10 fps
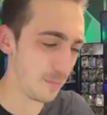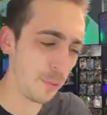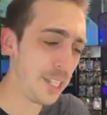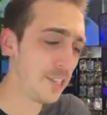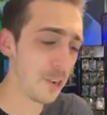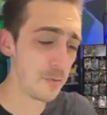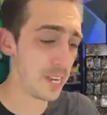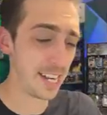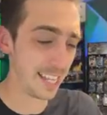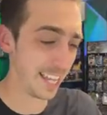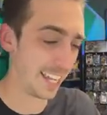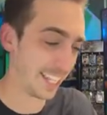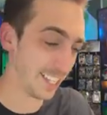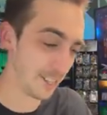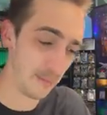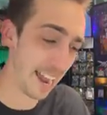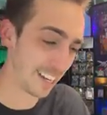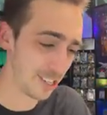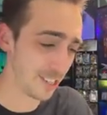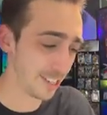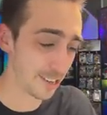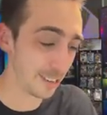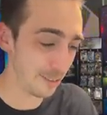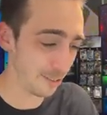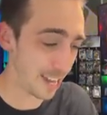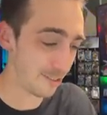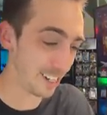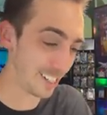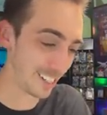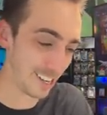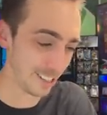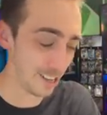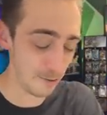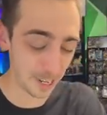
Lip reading: Please don't be anything in this pack, just literally for that reason alone.